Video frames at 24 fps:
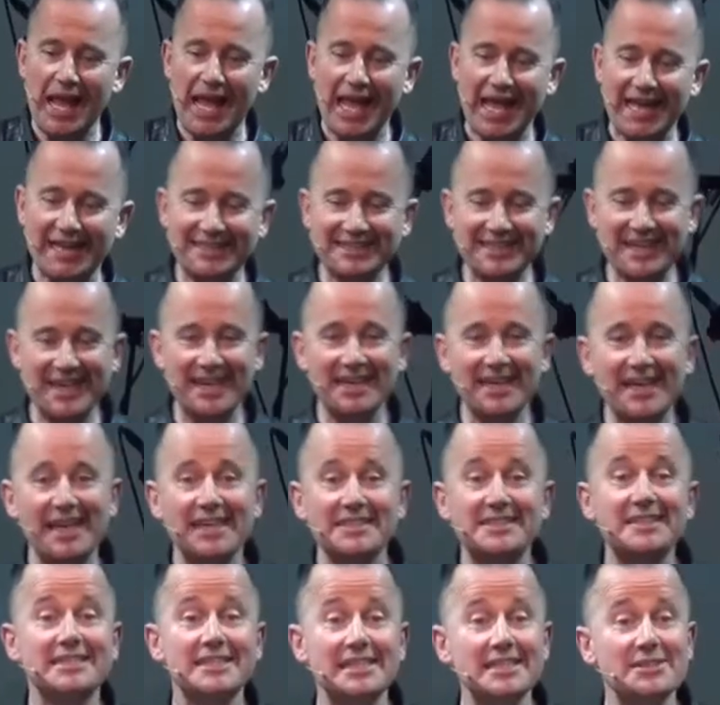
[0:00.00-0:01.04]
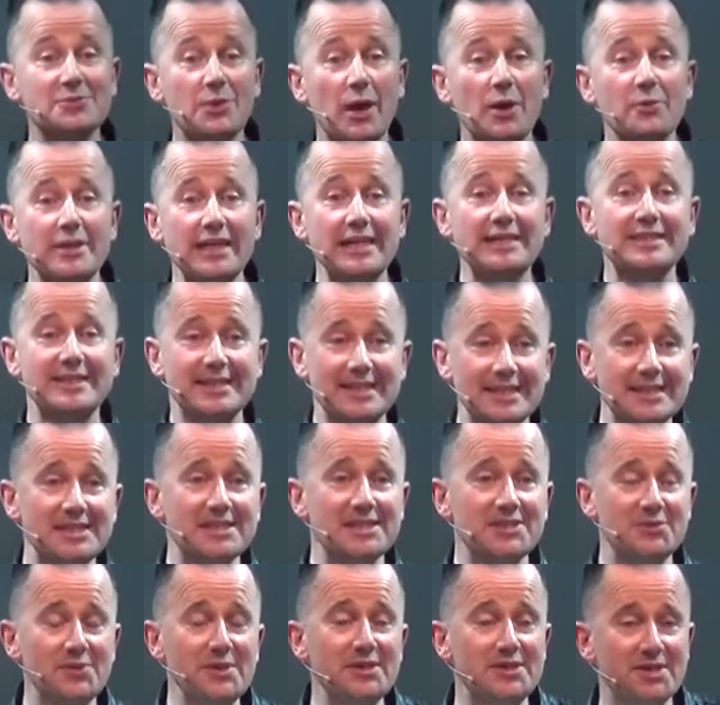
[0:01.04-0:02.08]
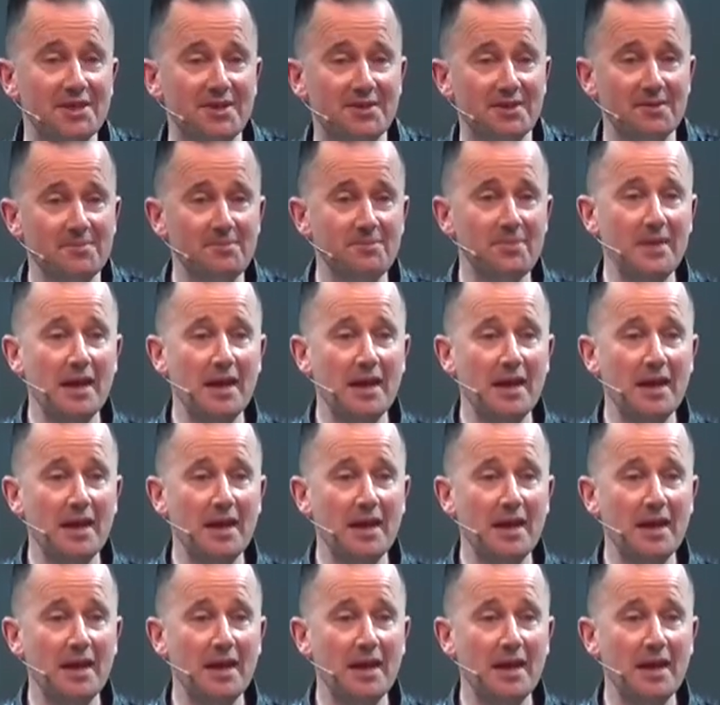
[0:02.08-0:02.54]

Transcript: And uh, this is why we need to listen to each other.